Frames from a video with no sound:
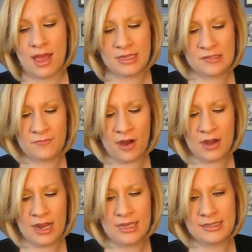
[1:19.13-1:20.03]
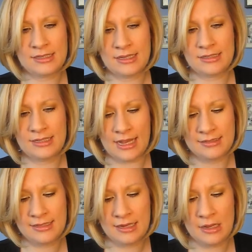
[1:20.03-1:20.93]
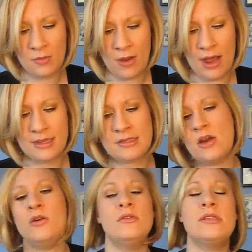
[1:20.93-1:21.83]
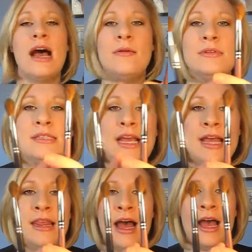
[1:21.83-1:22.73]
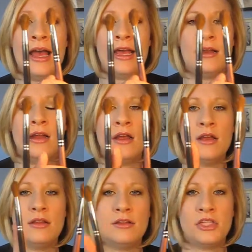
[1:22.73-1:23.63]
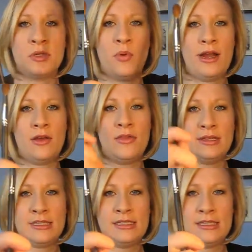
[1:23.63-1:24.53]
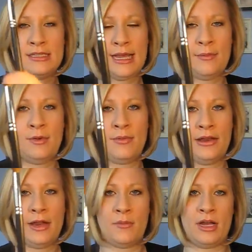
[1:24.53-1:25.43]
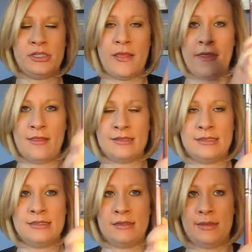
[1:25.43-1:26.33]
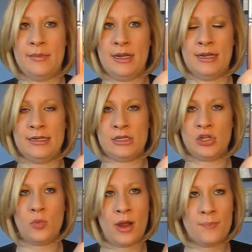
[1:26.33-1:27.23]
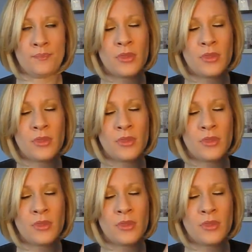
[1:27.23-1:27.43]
As far as density-wise goes, I would say that, just to point out, this is the Sable blending brush, and then this is the limited edition one.